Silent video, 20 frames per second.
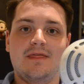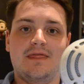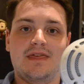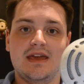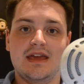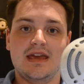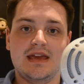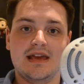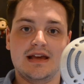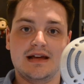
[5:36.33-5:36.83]

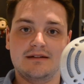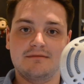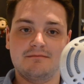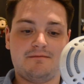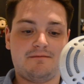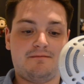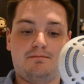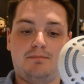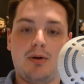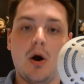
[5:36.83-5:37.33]
the
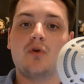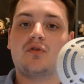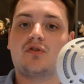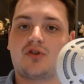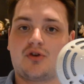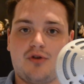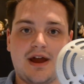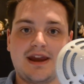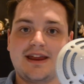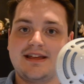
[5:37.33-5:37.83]

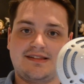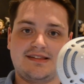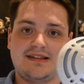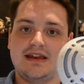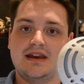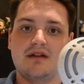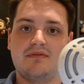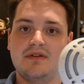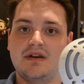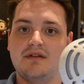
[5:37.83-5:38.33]
post credit
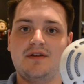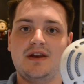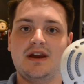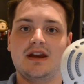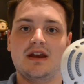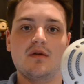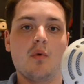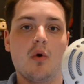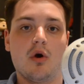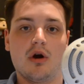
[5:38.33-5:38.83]
scene of
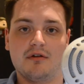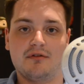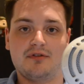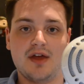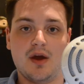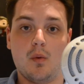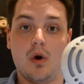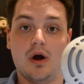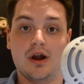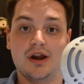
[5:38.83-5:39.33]
Infinity War
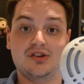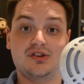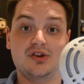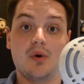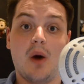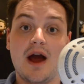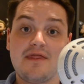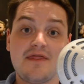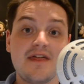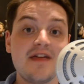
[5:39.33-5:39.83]
if they
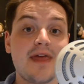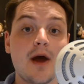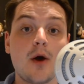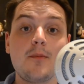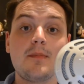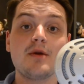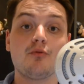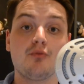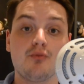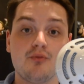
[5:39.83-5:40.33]
wanted to. I think
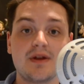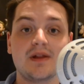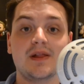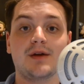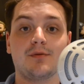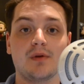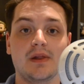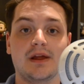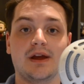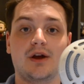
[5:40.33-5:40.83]
that would be
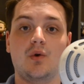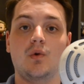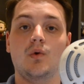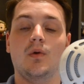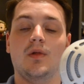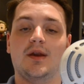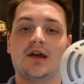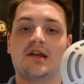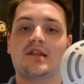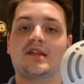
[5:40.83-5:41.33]
really, really
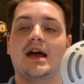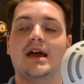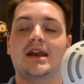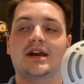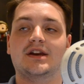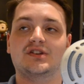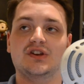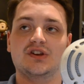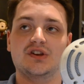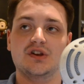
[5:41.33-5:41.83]
cool and
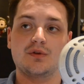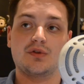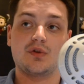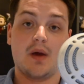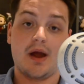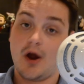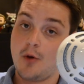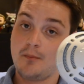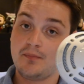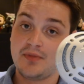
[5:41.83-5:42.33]
exciting to
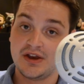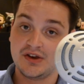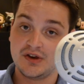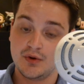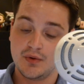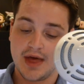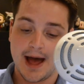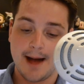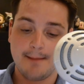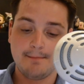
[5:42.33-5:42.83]
do. So I hope
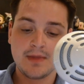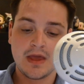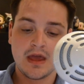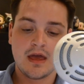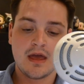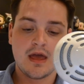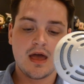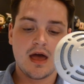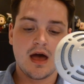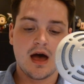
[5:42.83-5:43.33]
they do
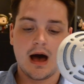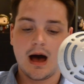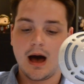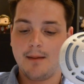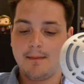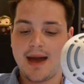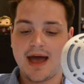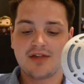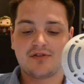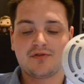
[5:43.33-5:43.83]
that.
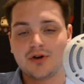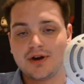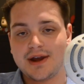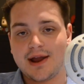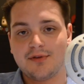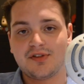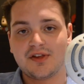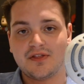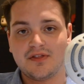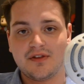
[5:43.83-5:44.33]
Um, as
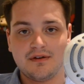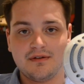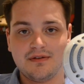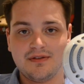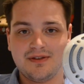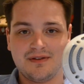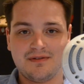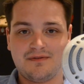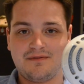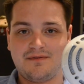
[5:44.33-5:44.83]
for announcing
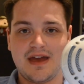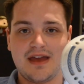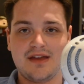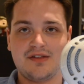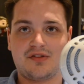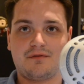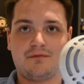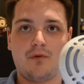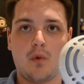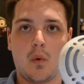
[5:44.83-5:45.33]
the the
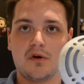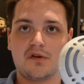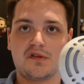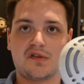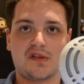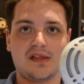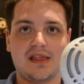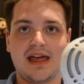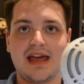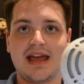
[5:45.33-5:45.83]
Phase
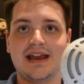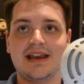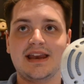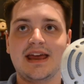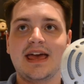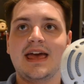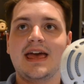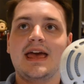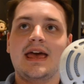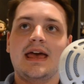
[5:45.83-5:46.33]
Four
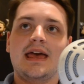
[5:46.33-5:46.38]
slate,